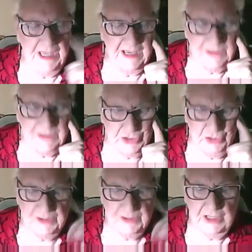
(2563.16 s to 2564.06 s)
as to,
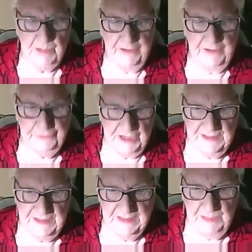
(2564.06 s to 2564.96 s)
because a lot of my friends
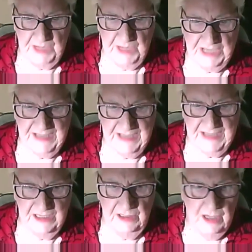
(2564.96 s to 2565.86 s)
had been taken